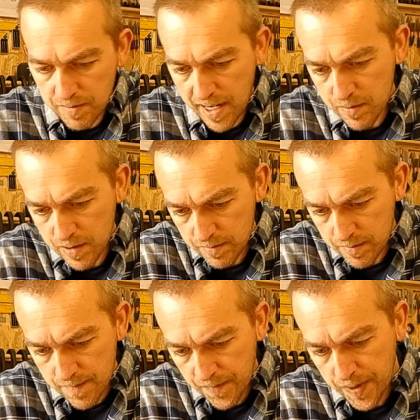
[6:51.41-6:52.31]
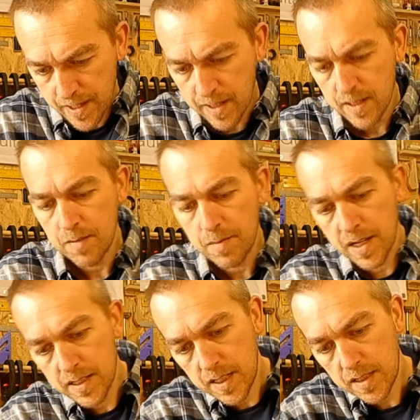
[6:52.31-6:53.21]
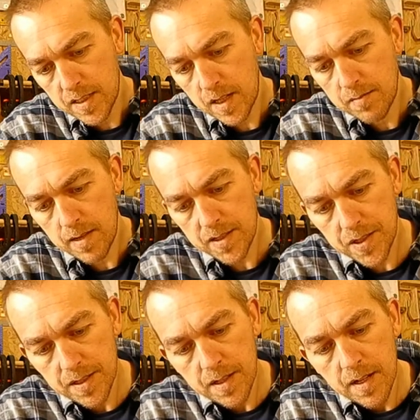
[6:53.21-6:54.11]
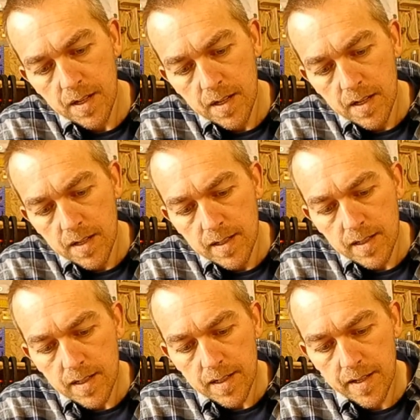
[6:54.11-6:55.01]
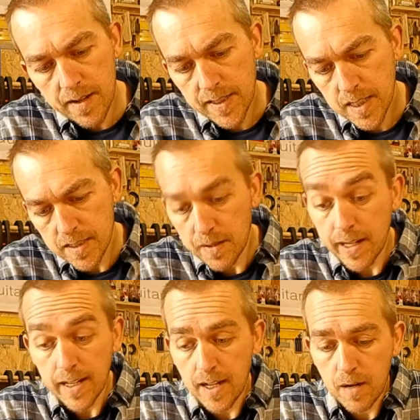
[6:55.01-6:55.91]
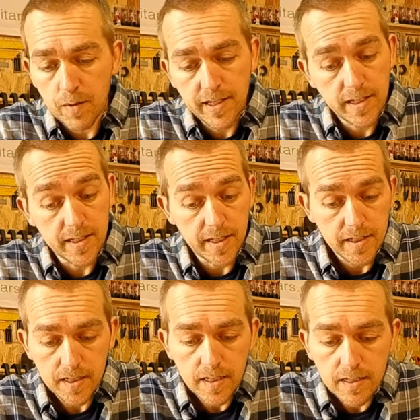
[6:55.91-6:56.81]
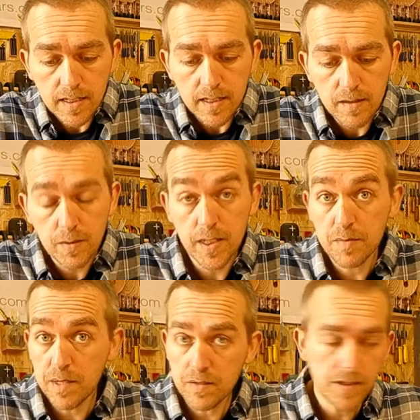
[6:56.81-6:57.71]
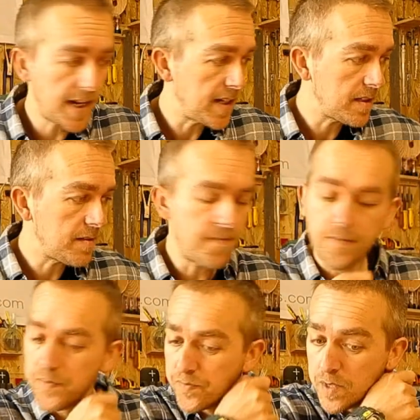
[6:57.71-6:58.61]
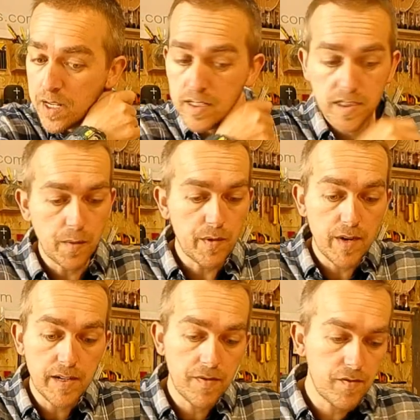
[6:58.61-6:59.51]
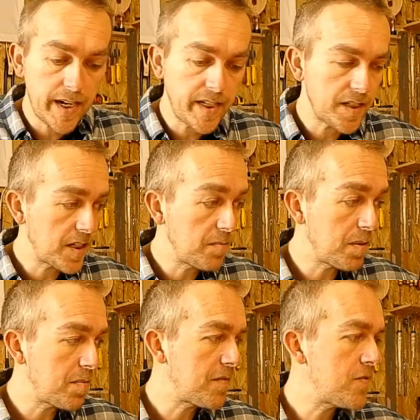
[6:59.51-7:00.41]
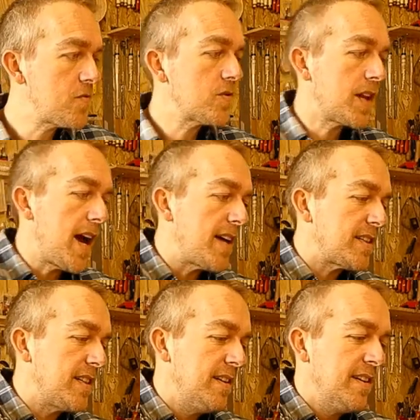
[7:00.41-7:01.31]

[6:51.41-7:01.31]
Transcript: from now on because it's so much nicer doing it that way than it is with the spindle sander. So we're ready for radiusing, but before that